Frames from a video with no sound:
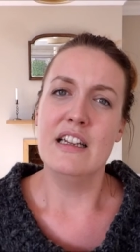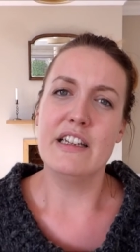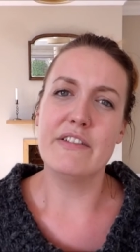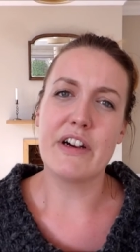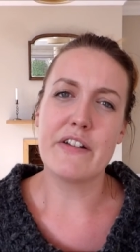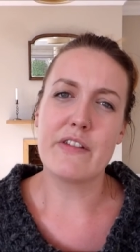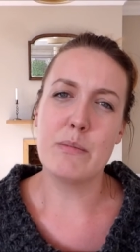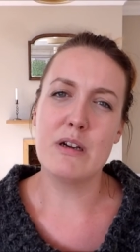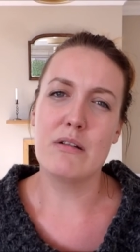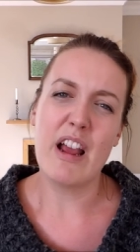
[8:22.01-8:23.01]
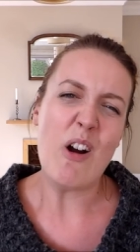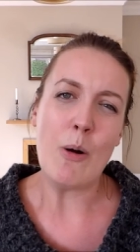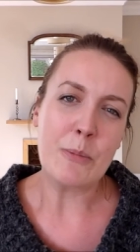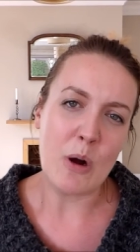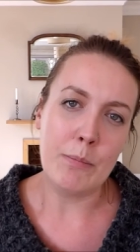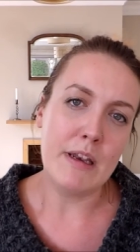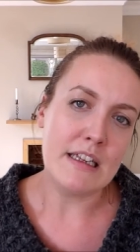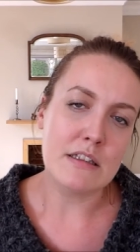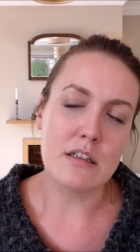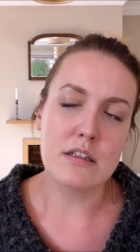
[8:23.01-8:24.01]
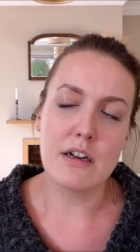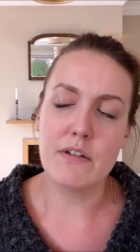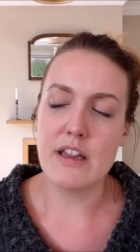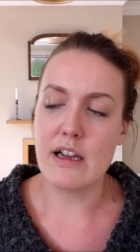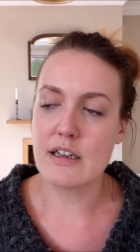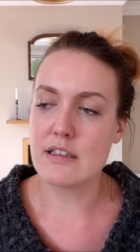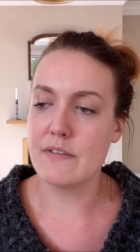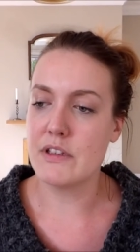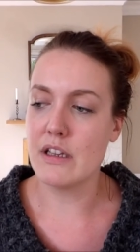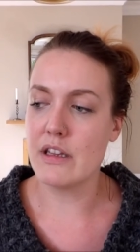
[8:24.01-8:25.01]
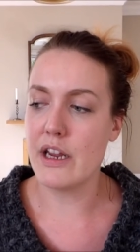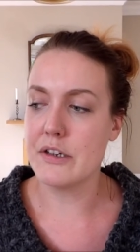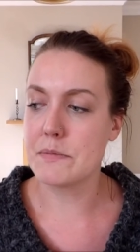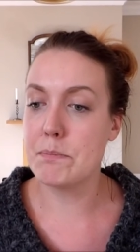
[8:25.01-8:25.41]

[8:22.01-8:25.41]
your run-of-the-mill like hobgoblins and stuff like that because I've done those.